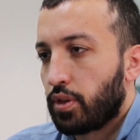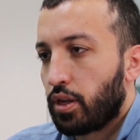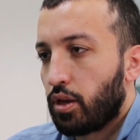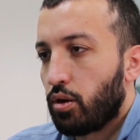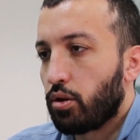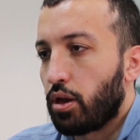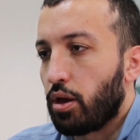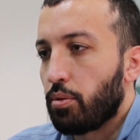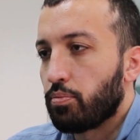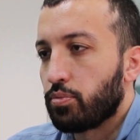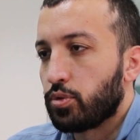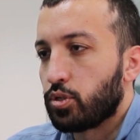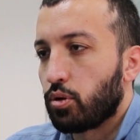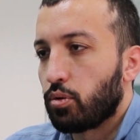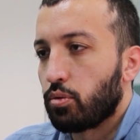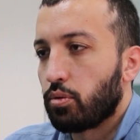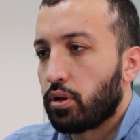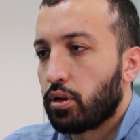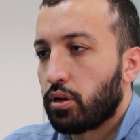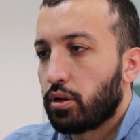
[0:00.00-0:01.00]
Okay,
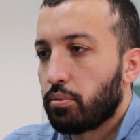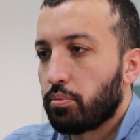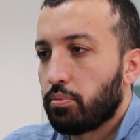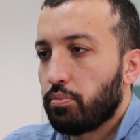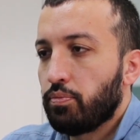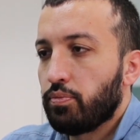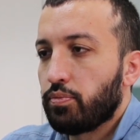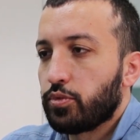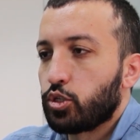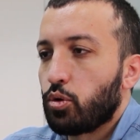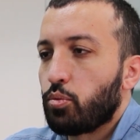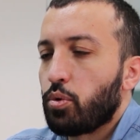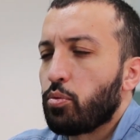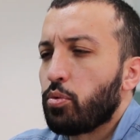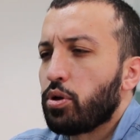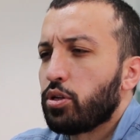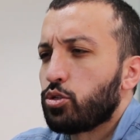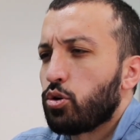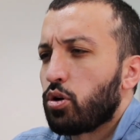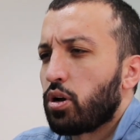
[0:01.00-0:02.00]
so so when
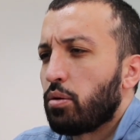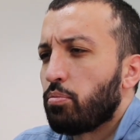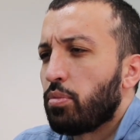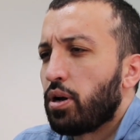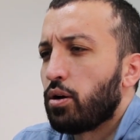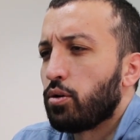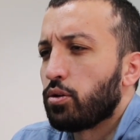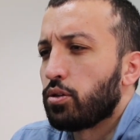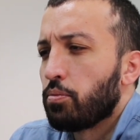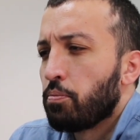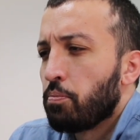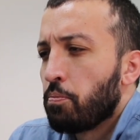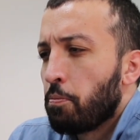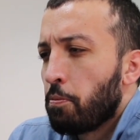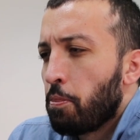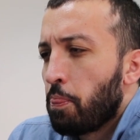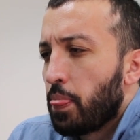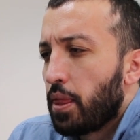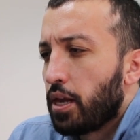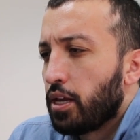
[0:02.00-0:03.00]
we talk about
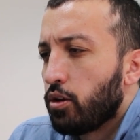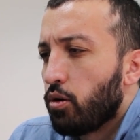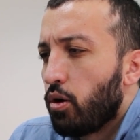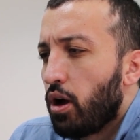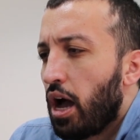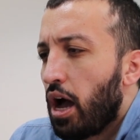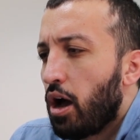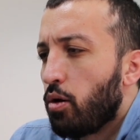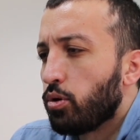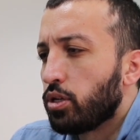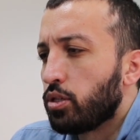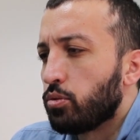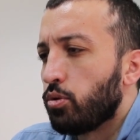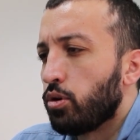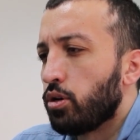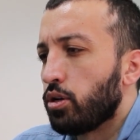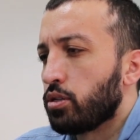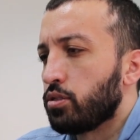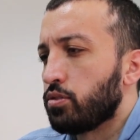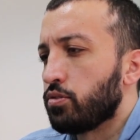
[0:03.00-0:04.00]
how it
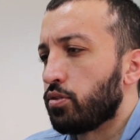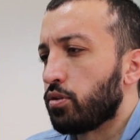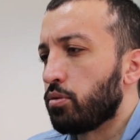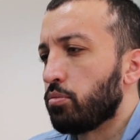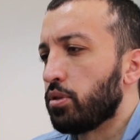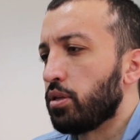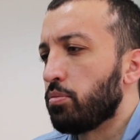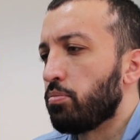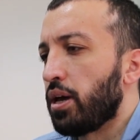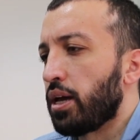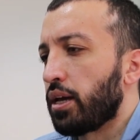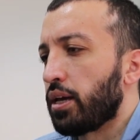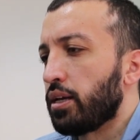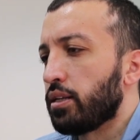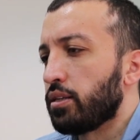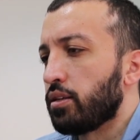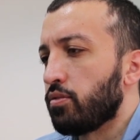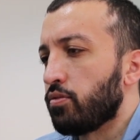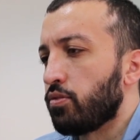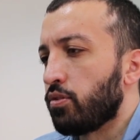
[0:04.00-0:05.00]
works from the
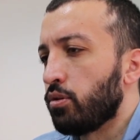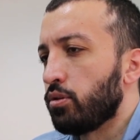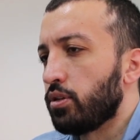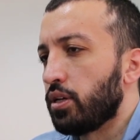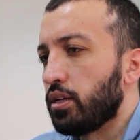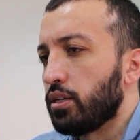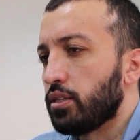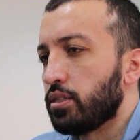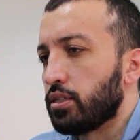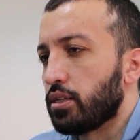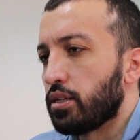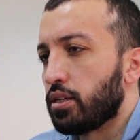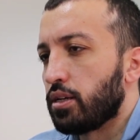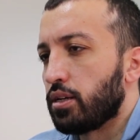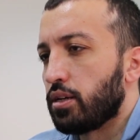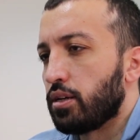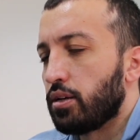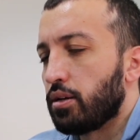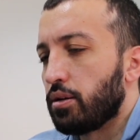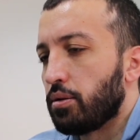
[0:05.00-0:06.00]
back-end and front-end
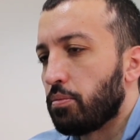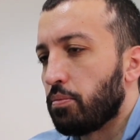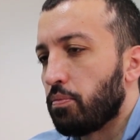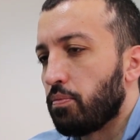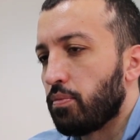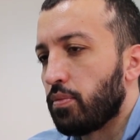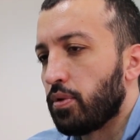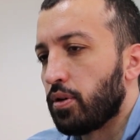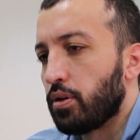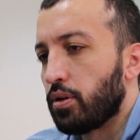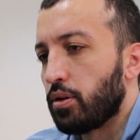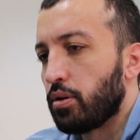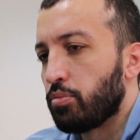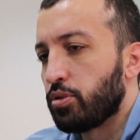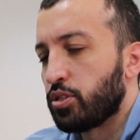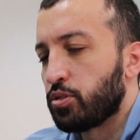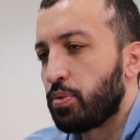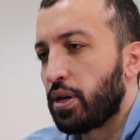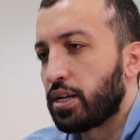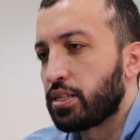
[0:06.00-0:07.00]

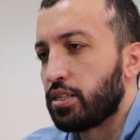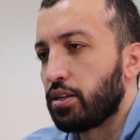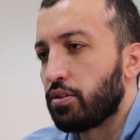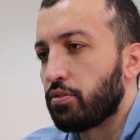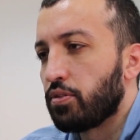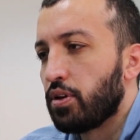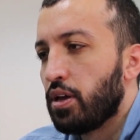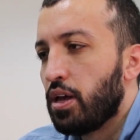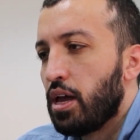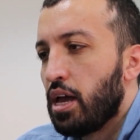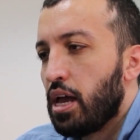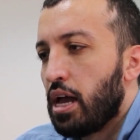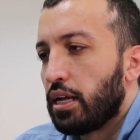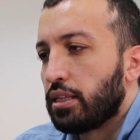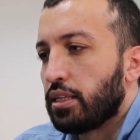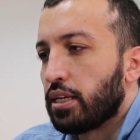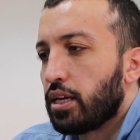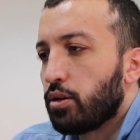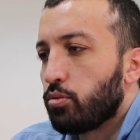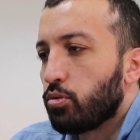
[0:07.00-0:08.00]
perspective, I
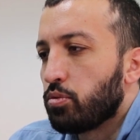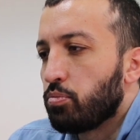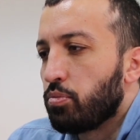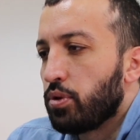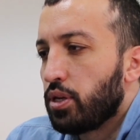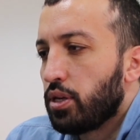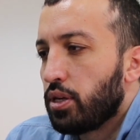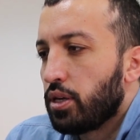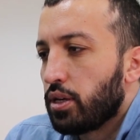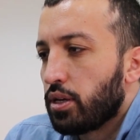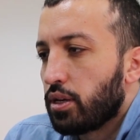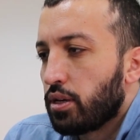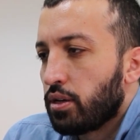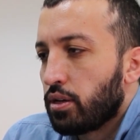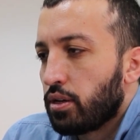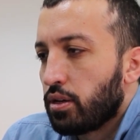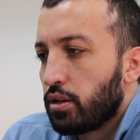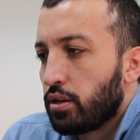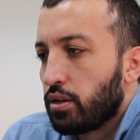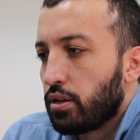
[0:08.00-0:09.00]
think it would be
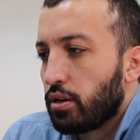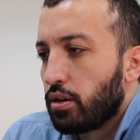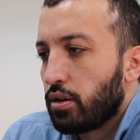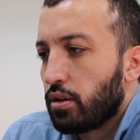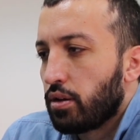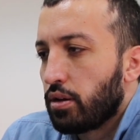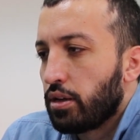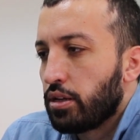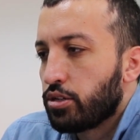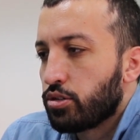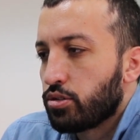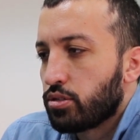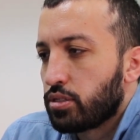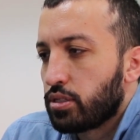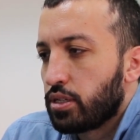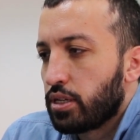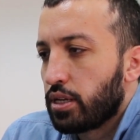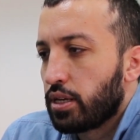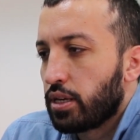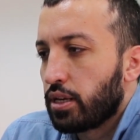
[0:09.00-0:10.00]

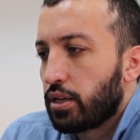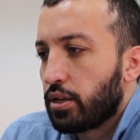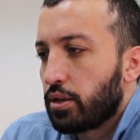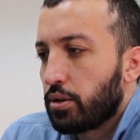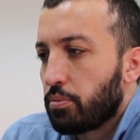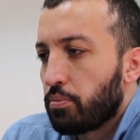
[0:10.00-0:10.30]
interesting